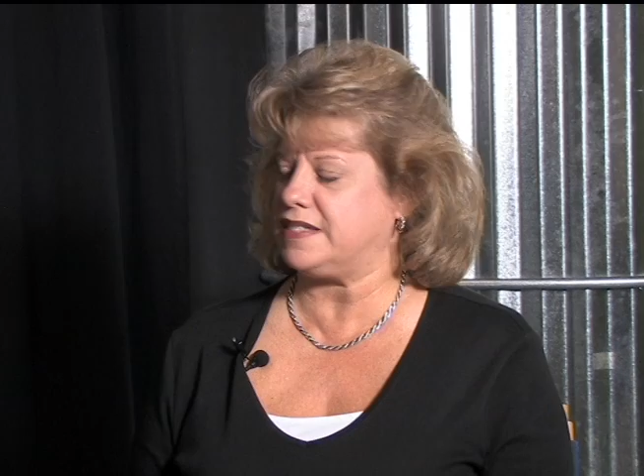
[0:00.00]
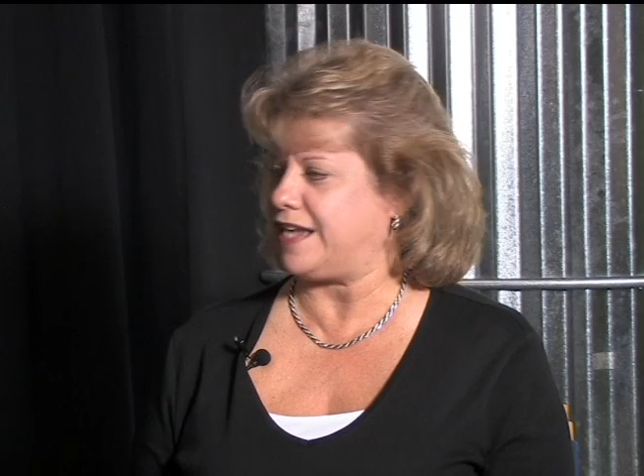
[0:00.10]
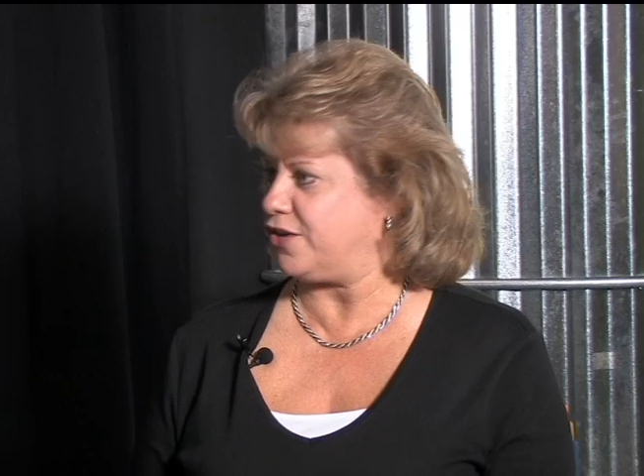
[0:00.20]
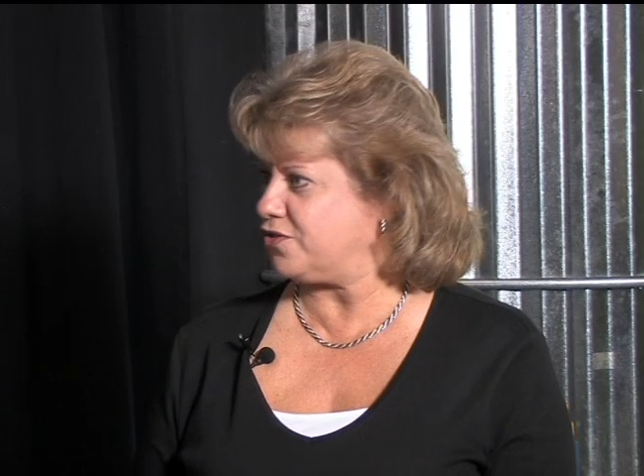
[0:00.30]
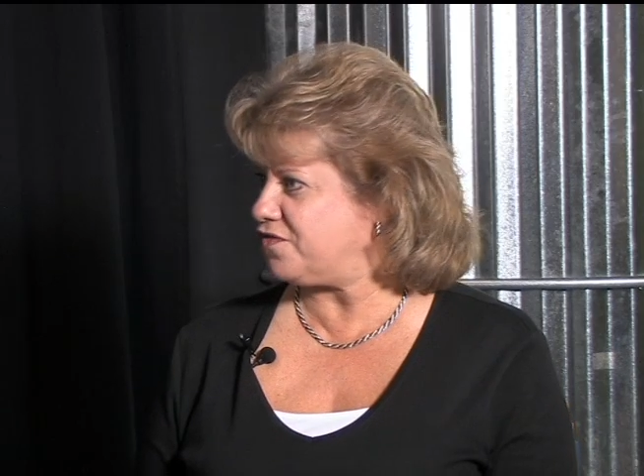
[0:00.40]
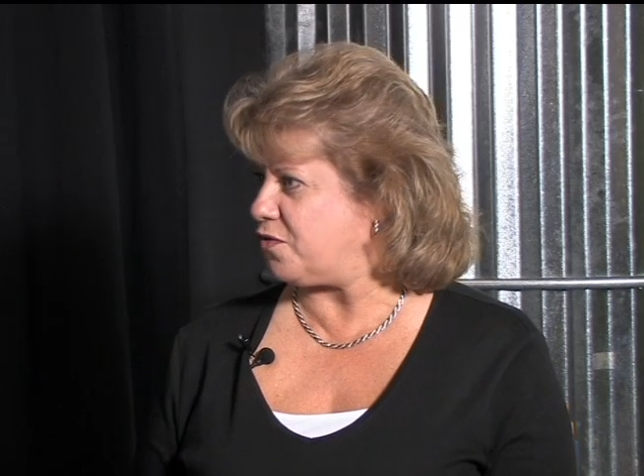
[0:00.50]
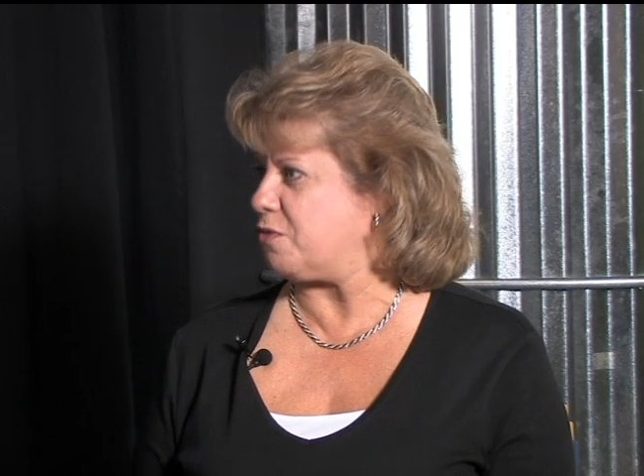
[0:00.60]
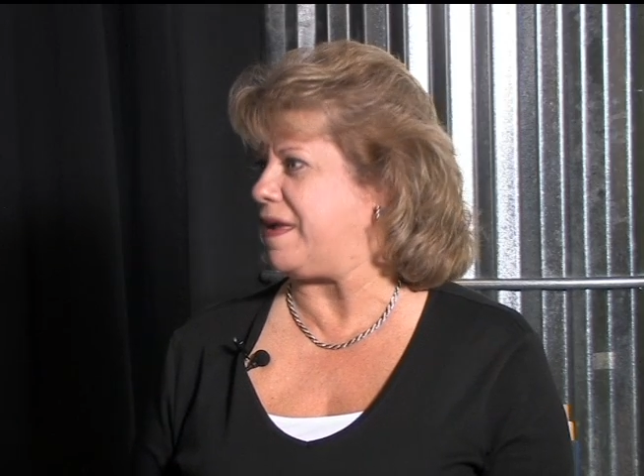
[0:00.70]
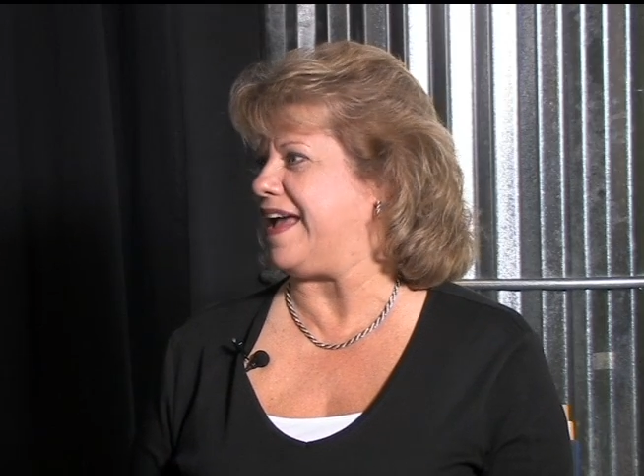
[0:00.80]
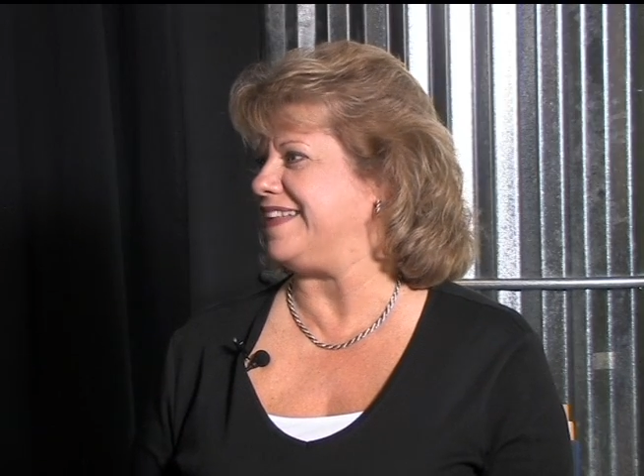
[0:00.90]
standard
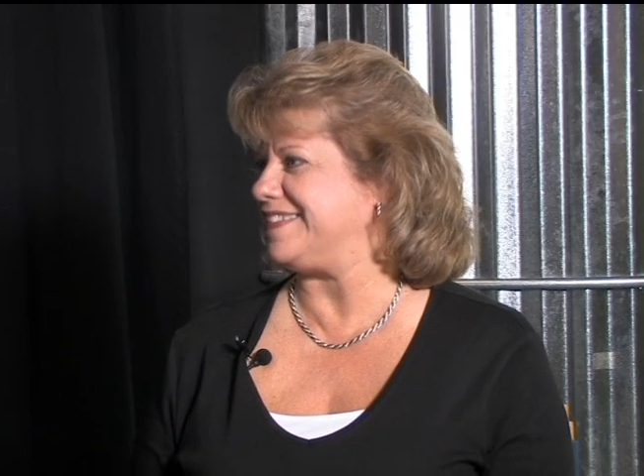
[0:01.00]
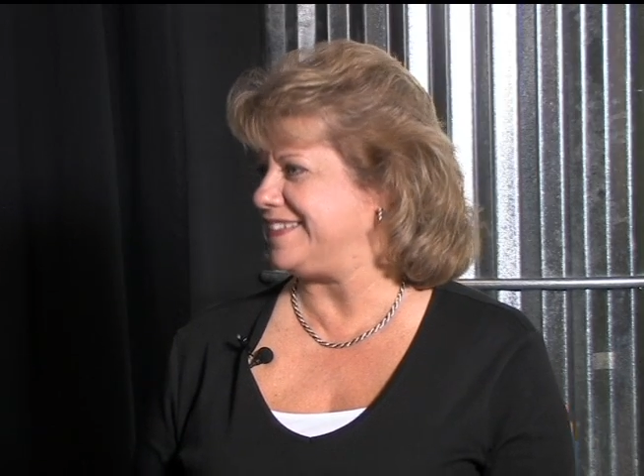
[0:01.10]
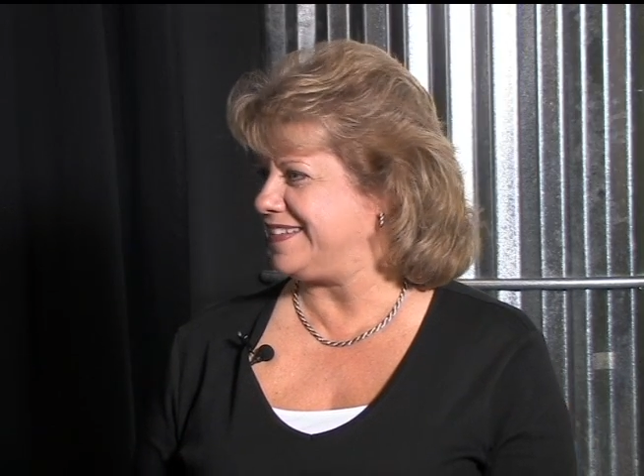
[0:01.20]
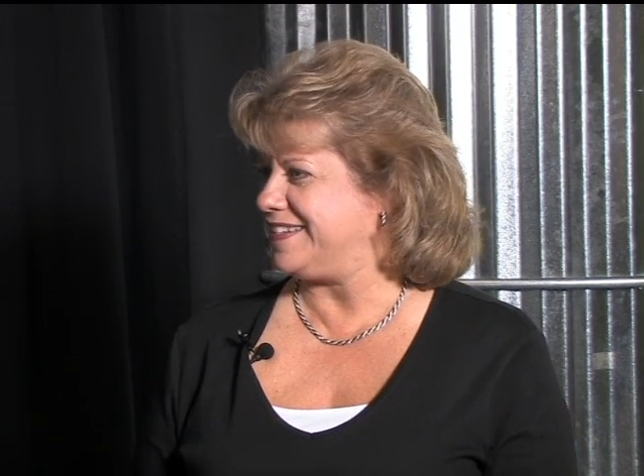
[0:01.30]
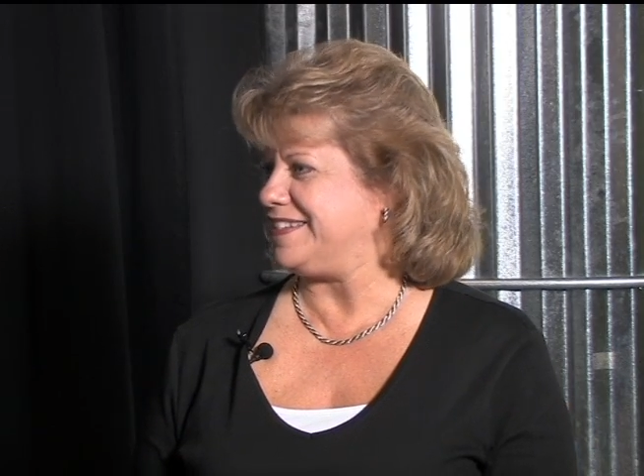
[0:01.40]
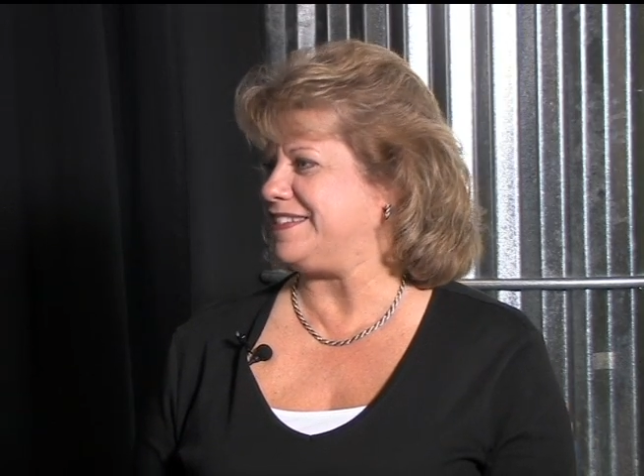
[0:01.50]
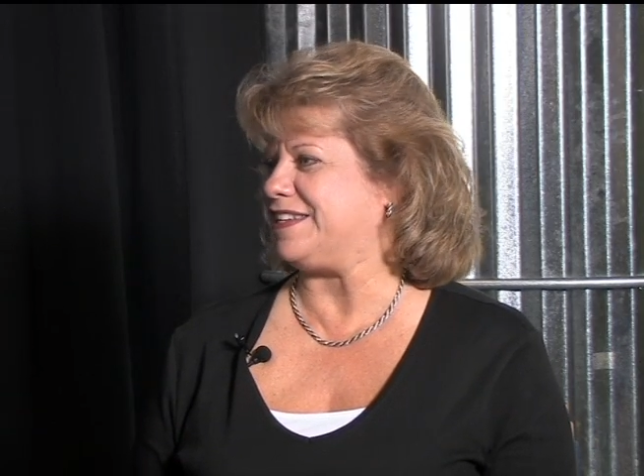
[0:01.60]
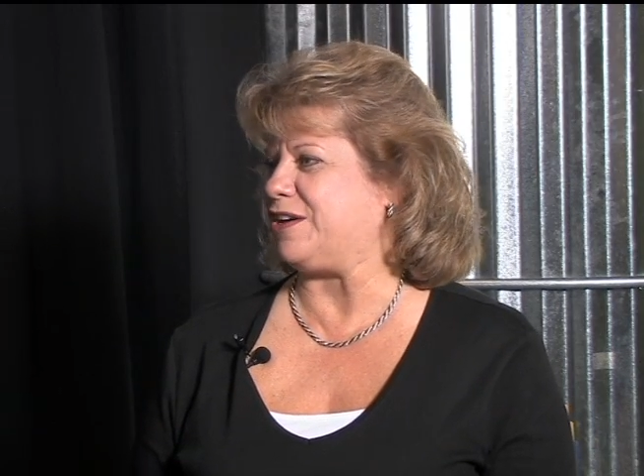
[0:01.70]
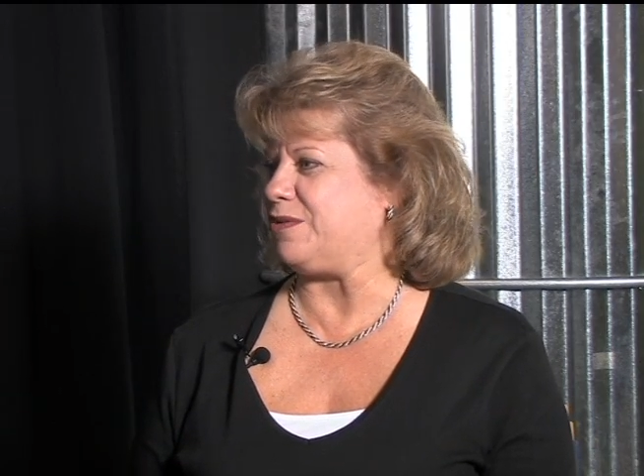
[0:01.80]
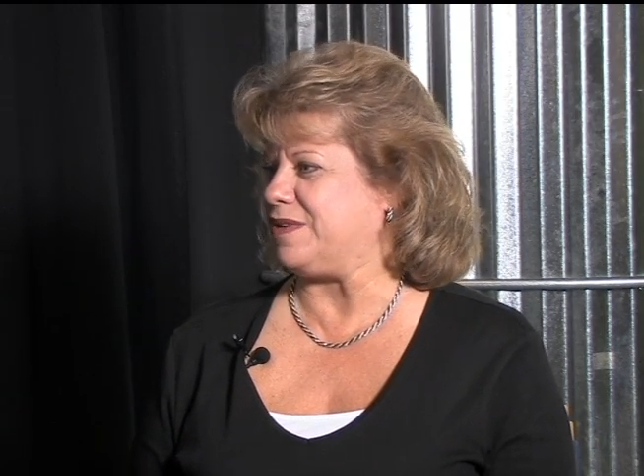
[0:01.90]
format,
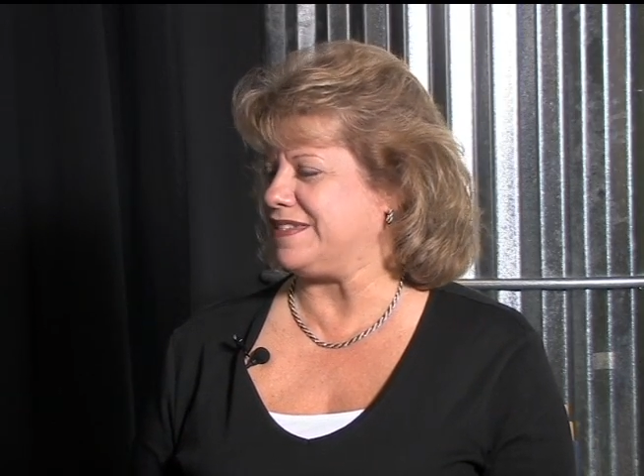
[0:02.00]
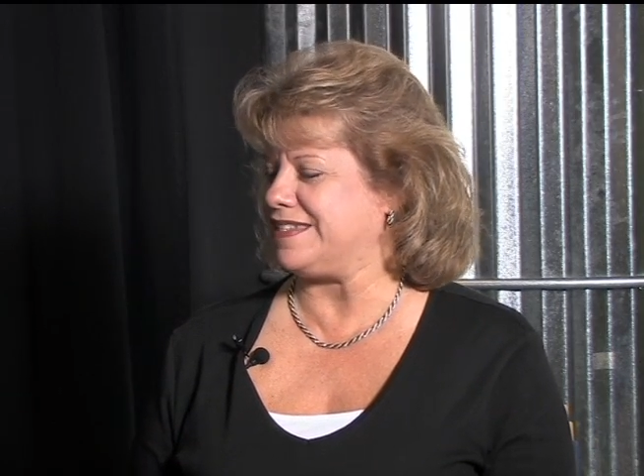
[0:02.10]
so it's, it's